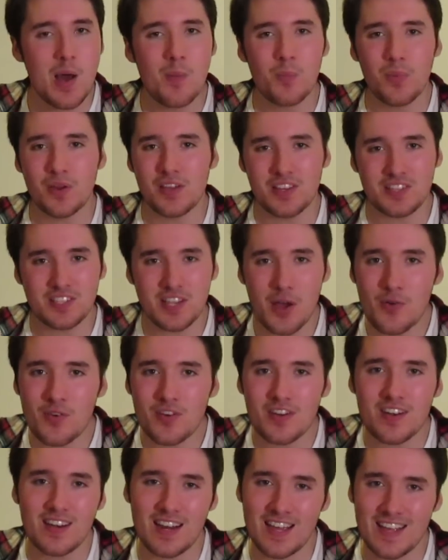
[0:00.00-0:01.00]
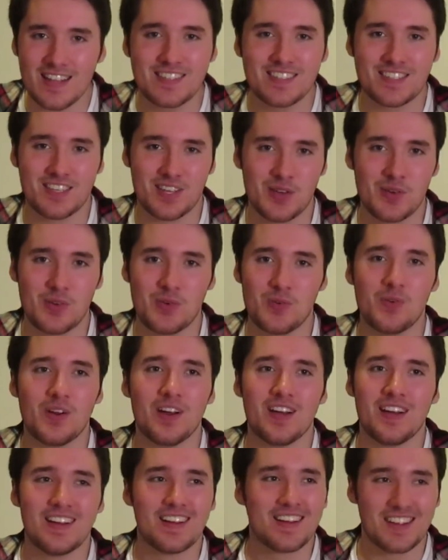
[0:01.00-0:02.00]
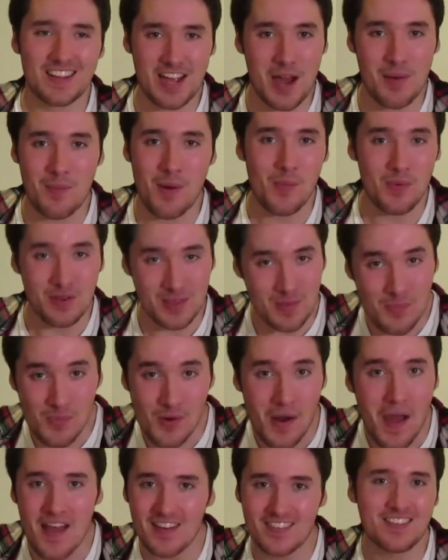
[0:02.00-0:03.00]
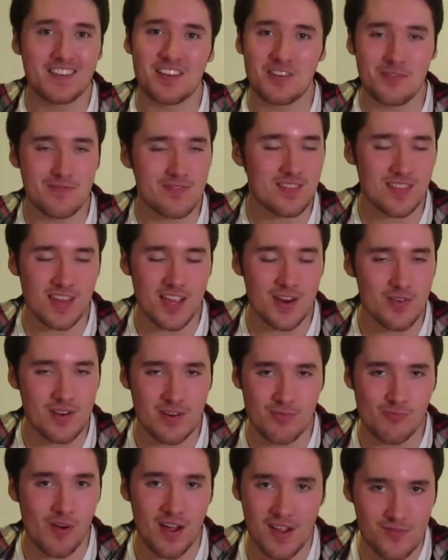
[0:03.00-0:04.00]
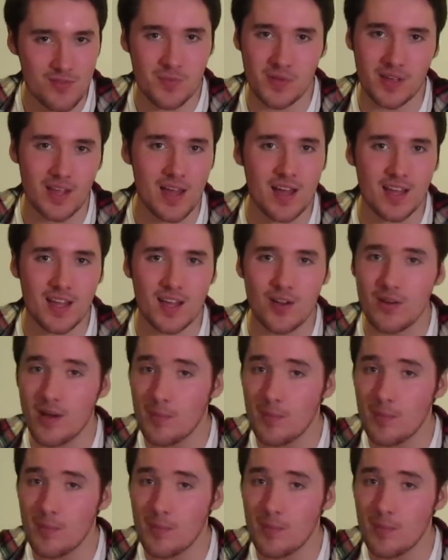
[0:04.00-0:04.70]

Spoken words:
but you don't need to come up with a brand new theory right from the get-go.